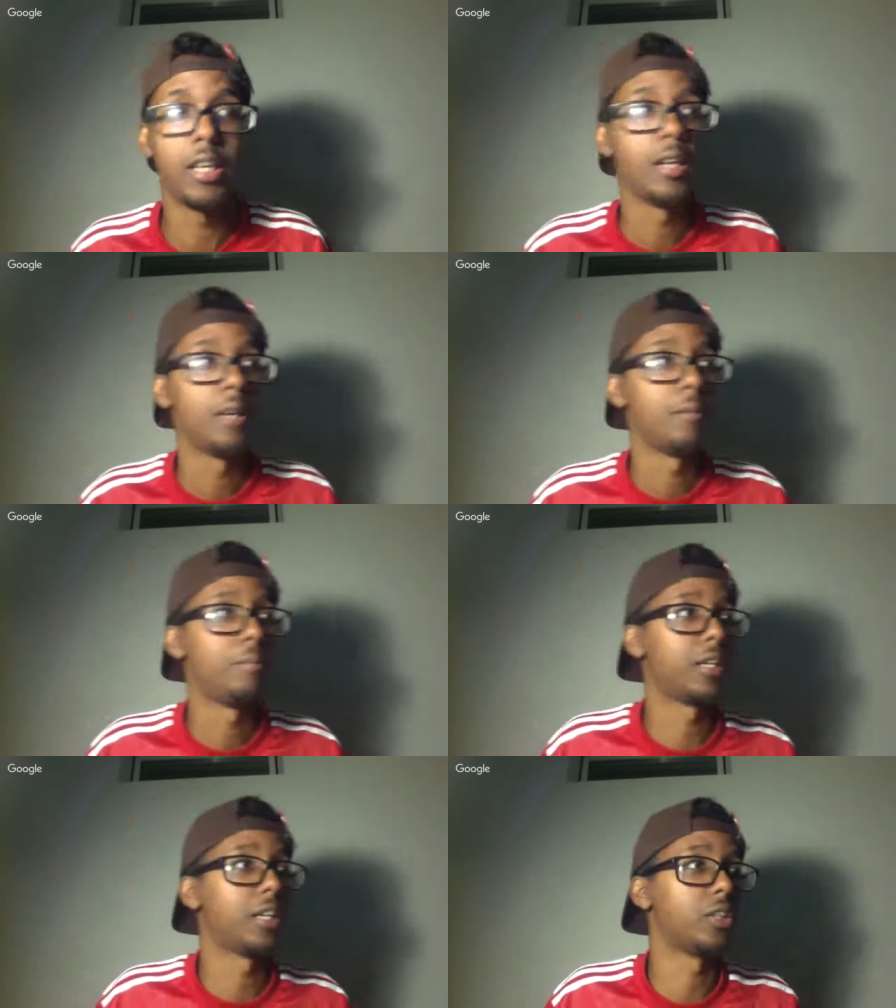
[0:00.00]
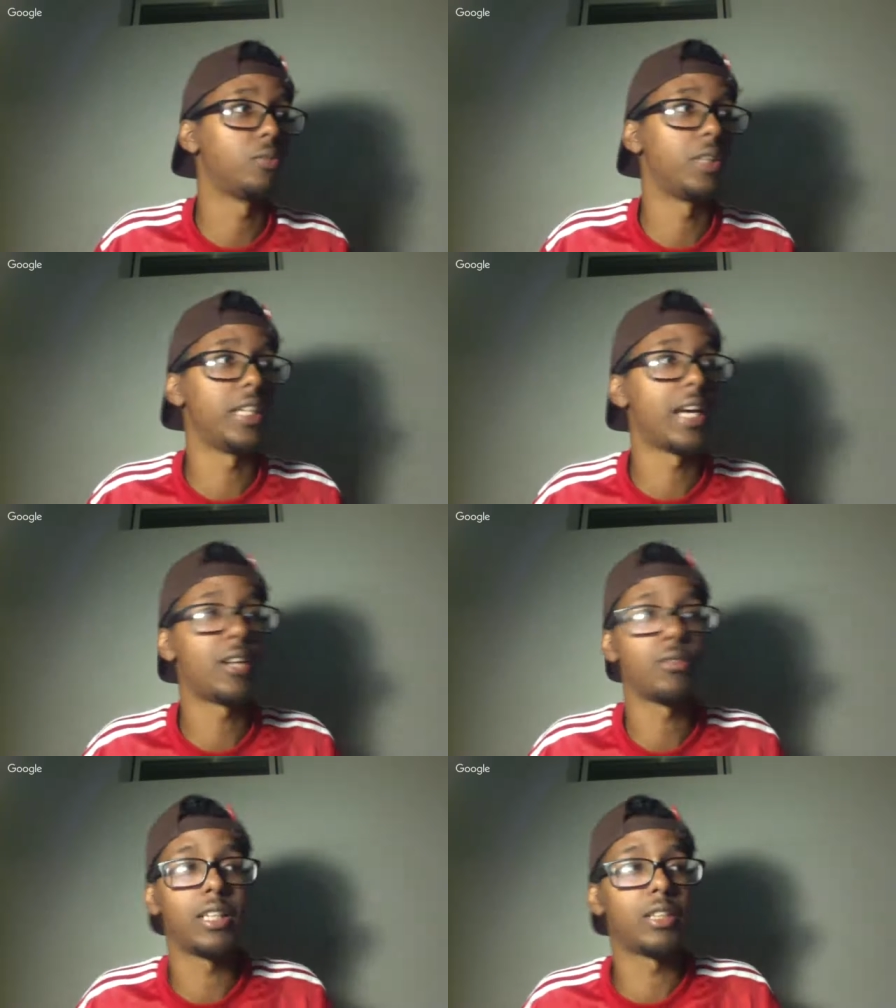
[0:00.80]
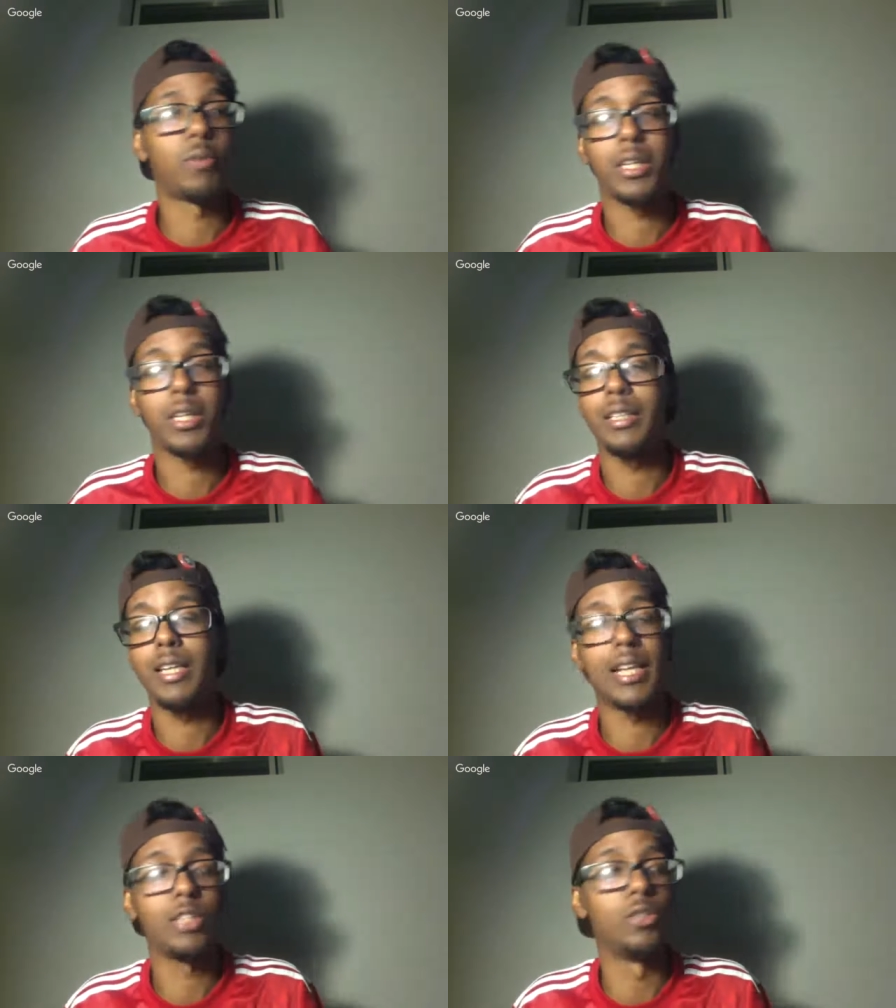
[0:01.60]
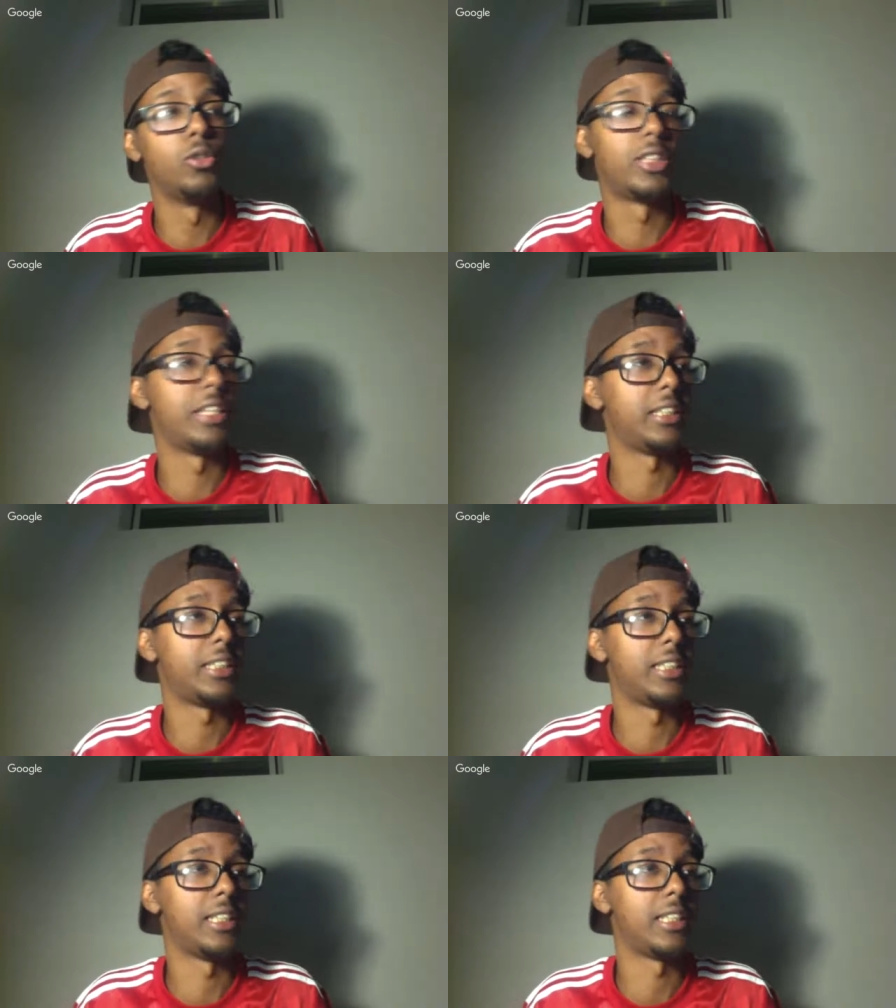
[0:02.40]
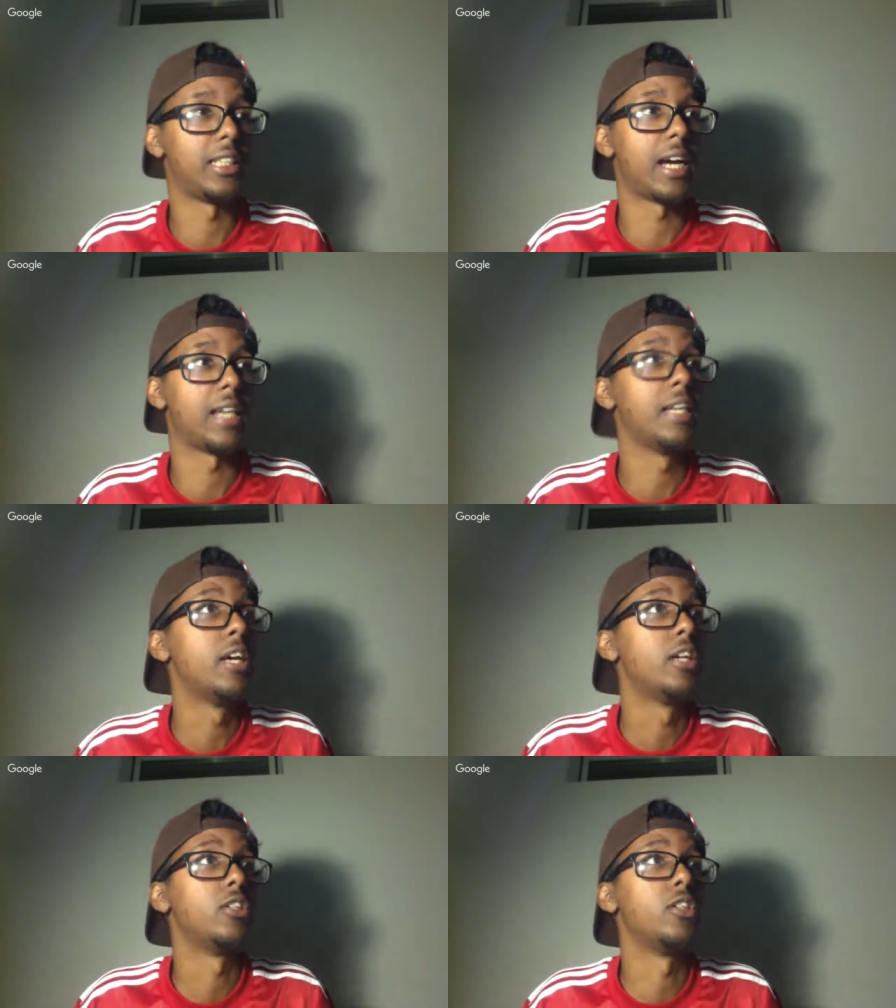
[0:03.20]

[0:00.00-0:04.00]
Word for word: because really I don't think The Walking Dead had used any CGI you know,